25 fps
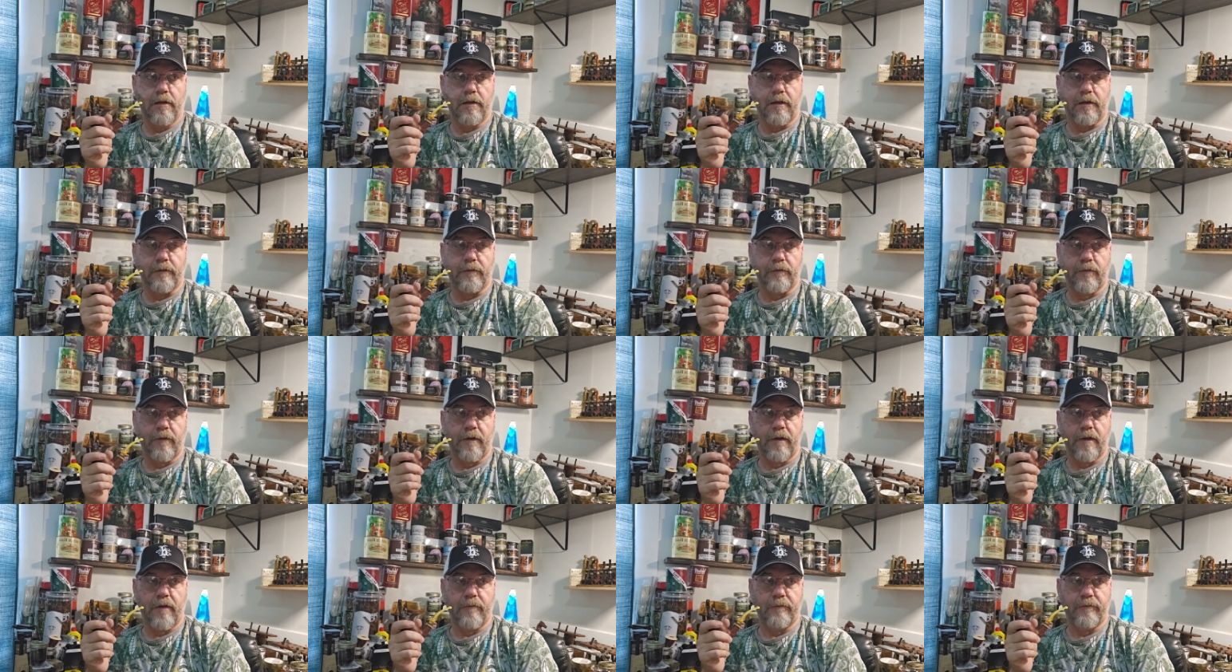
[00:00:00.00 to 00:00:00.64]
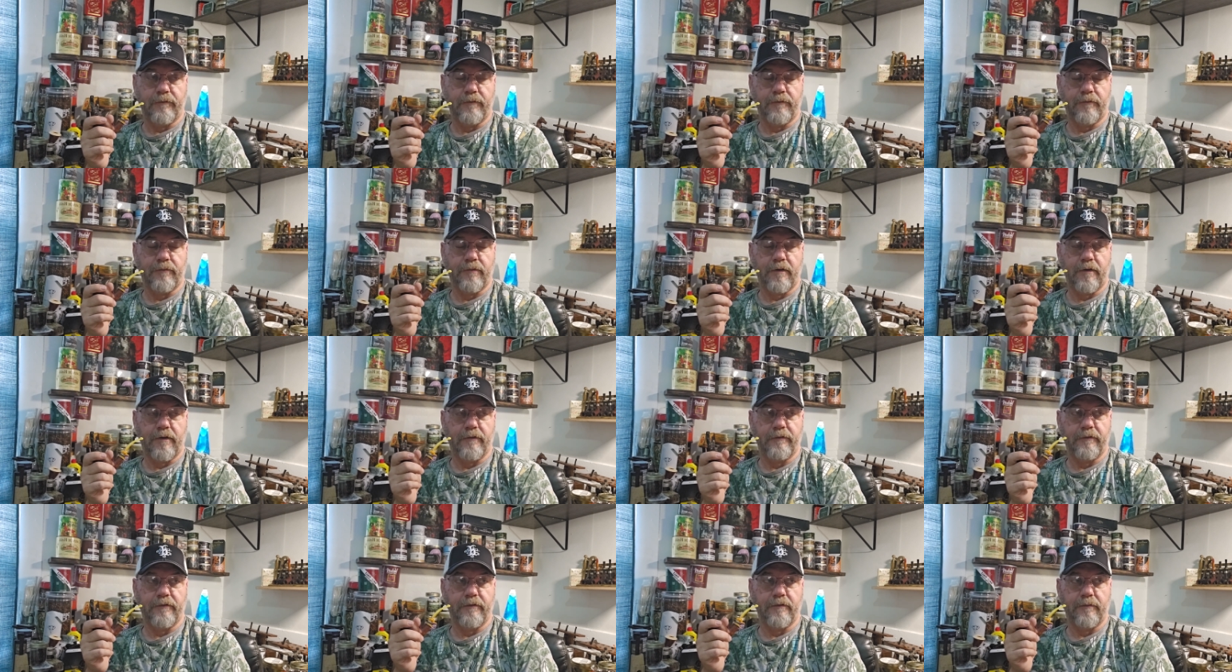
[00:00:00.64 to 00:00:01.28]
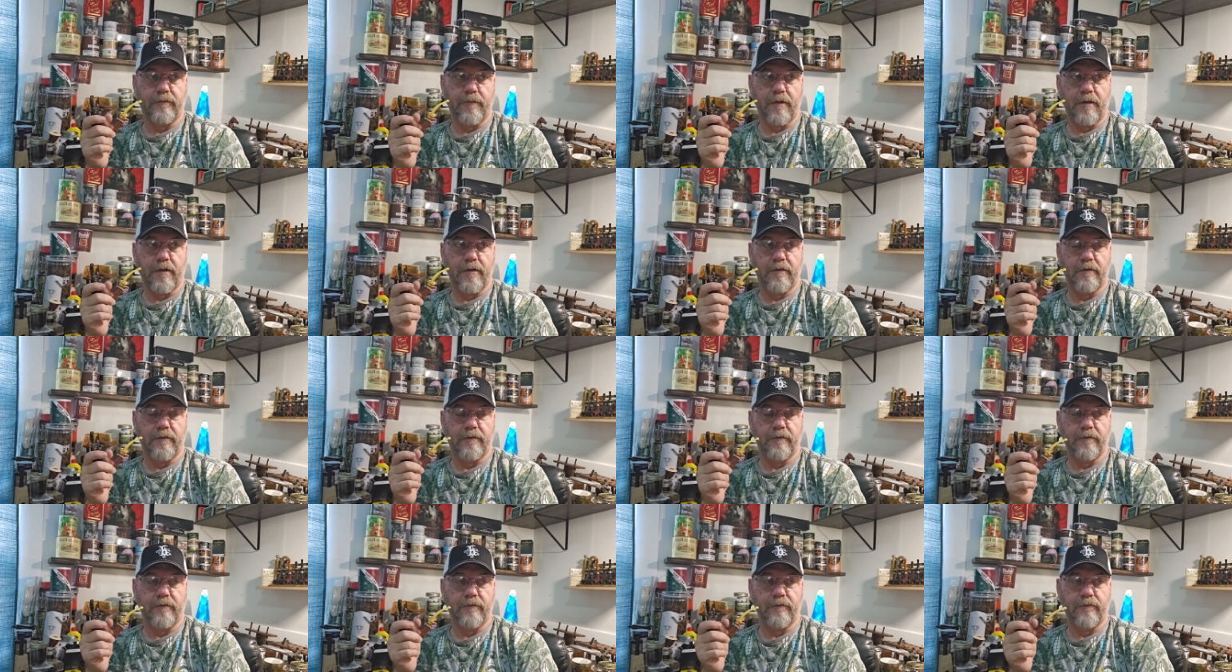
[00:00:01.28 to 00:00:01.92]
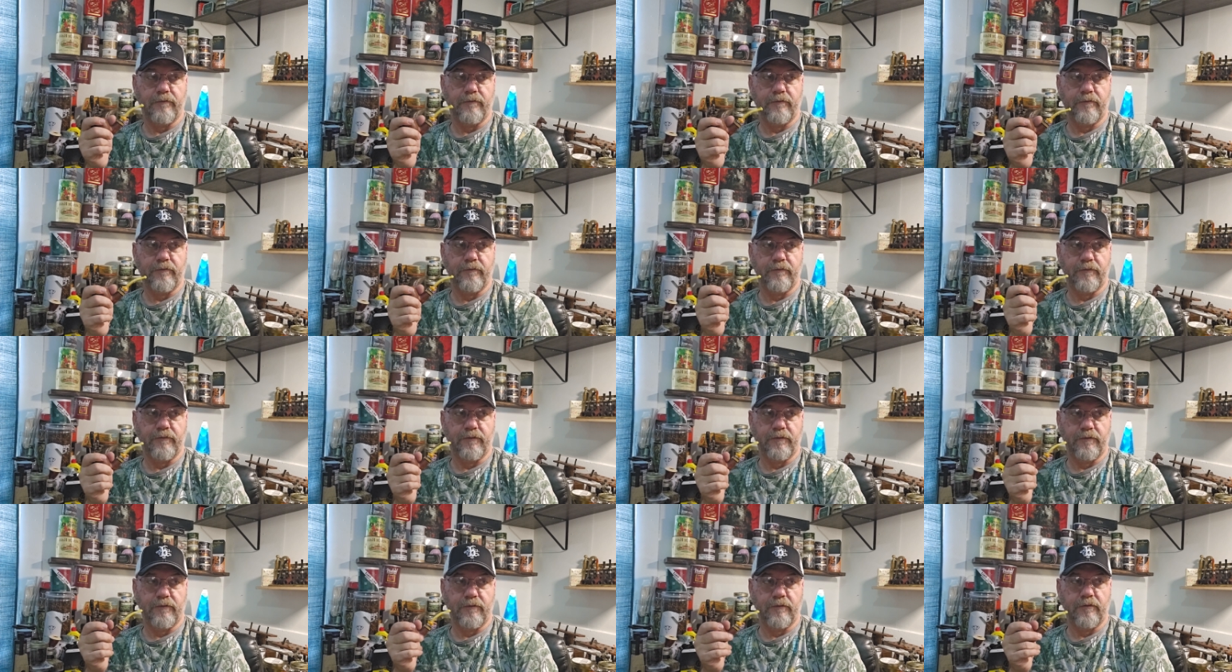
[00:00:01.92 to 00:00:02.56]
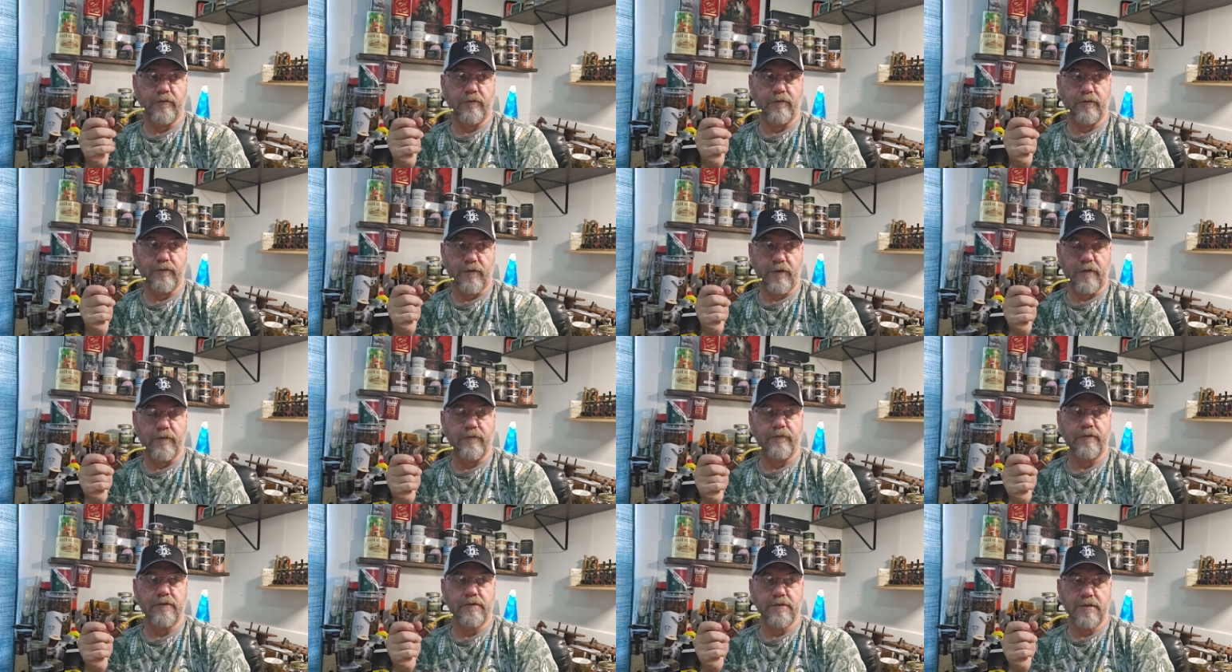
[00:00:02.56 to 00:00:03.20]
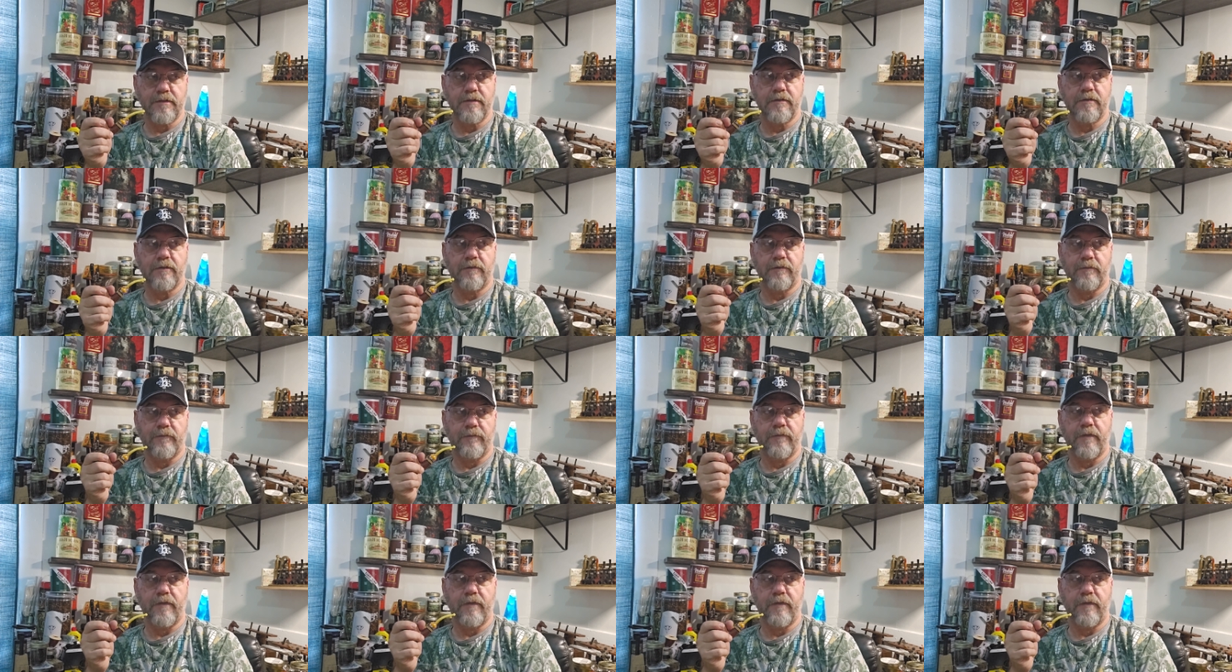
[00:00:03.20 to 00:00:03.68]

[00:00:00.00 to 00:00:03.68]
That's why I'm surprised at the amount of straight Virginia is